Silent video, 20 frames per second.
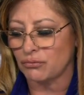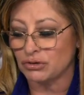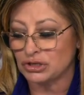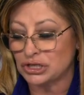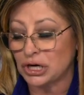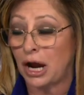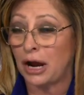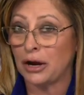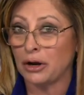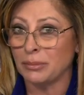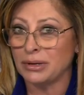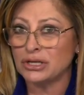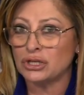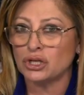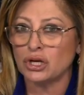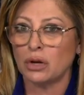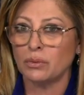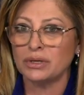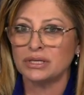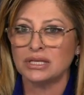retirement,
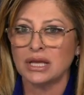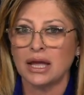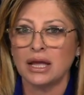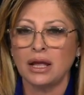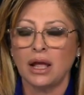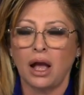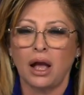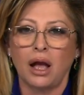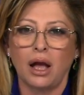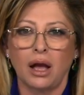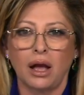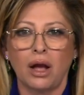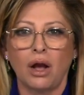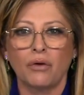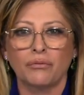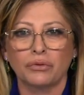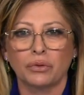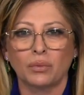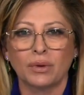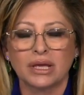shall we say,
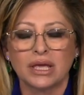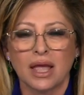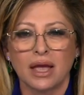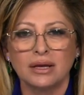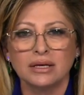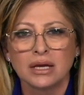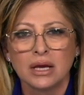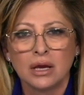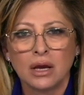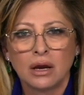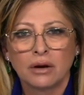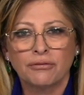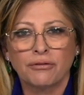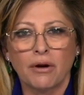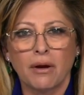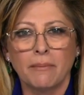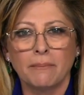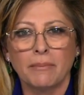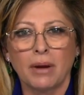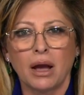over the weekend
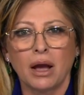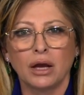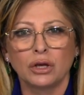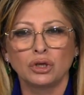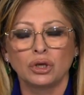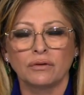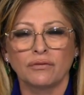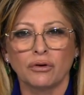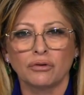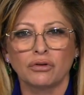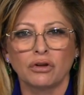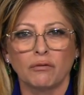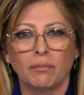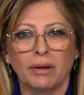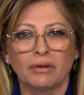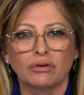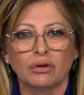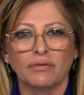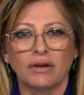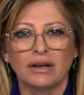from University of
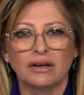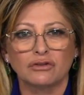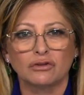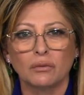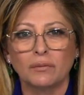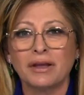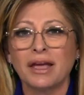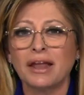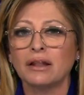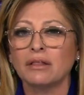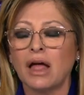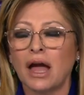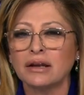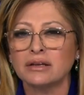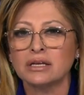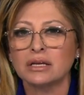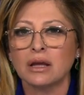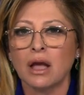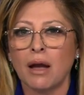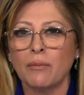Pennsylvania. So we got a
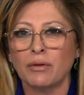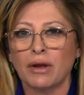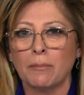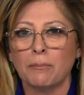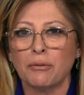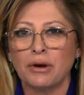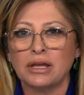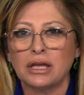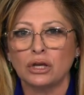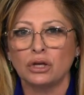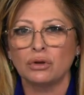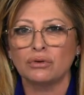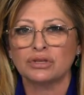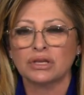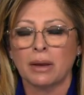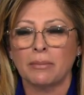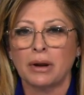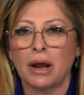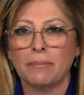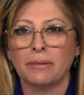lot to come. We've got breaking news
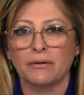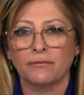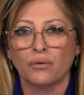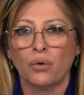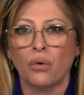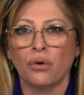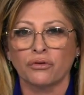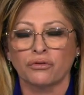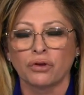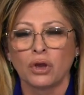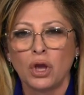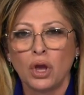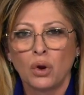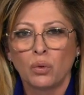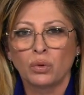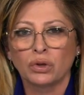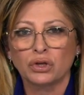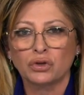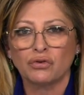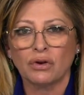coming up. And, of course,
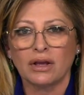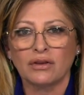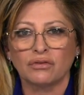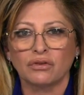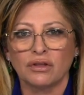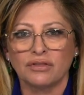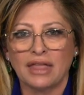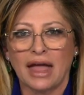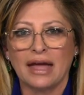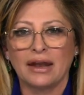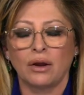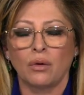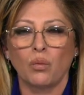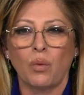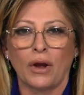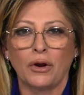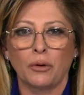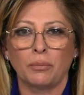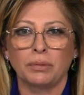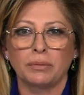we'll address that
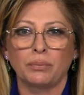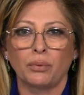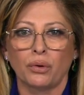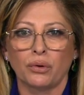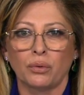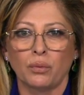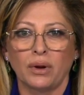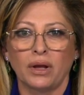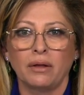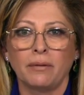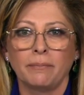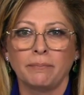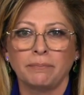wide open border, Will.